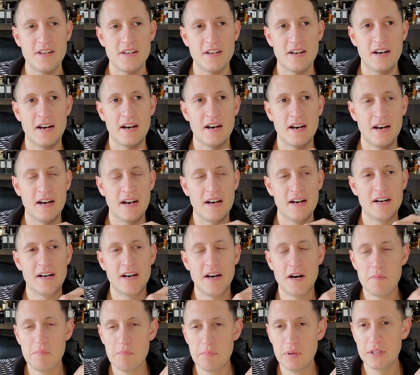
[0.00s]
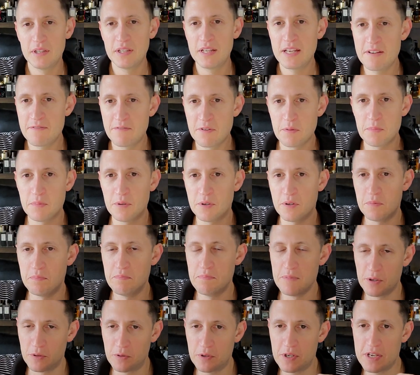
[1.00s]
uh, unbelievable
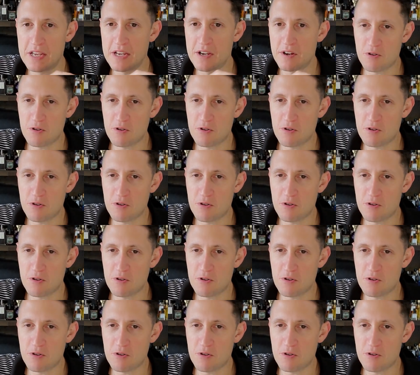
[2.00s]
milky,